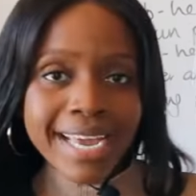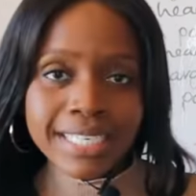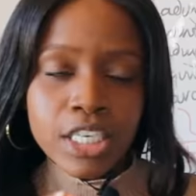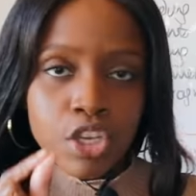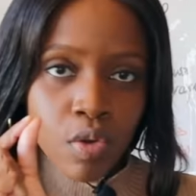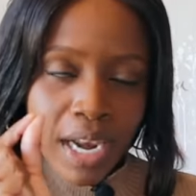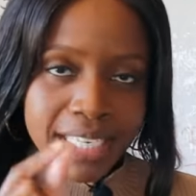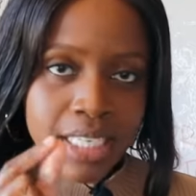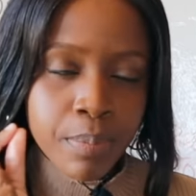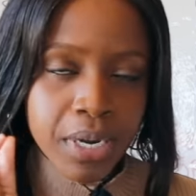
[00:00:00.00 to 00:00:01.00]
end your
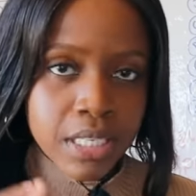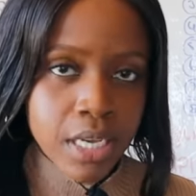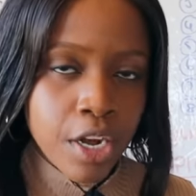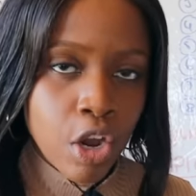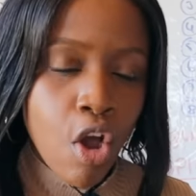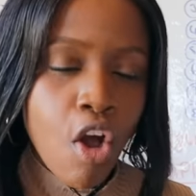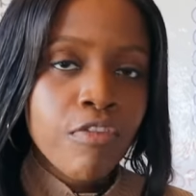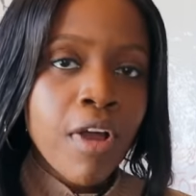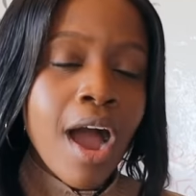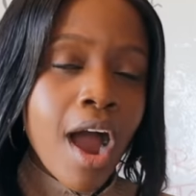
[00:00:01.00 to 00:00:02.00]
letter by signing
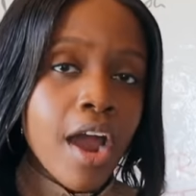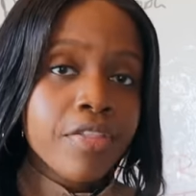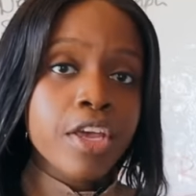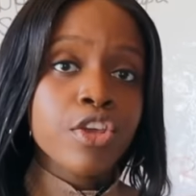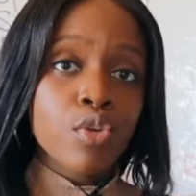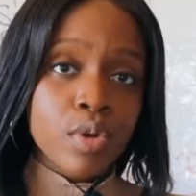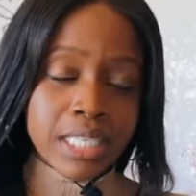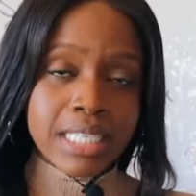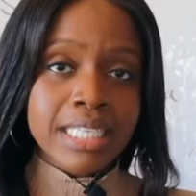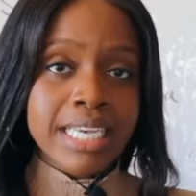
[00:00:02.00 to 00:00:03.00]
off, either you're
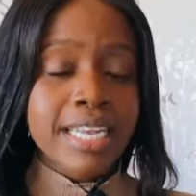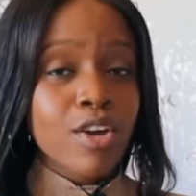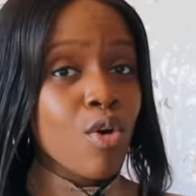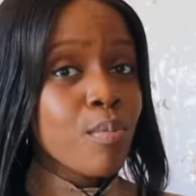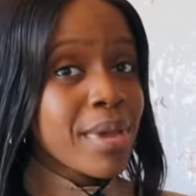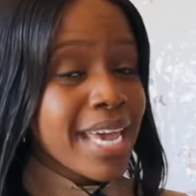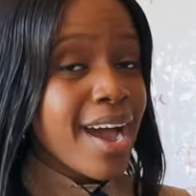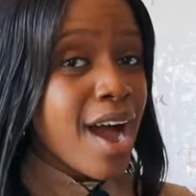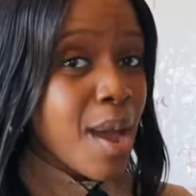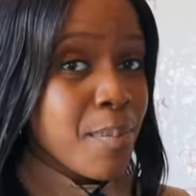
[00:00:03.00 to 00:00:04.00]
sincerely or
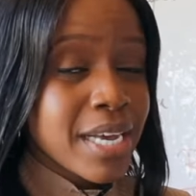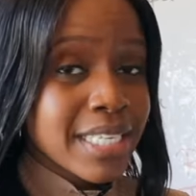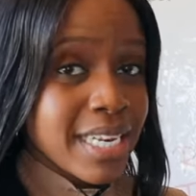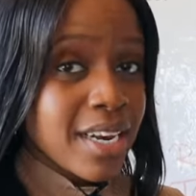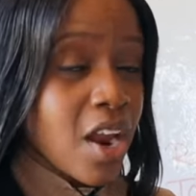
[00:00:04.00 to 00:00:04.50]
me. I personally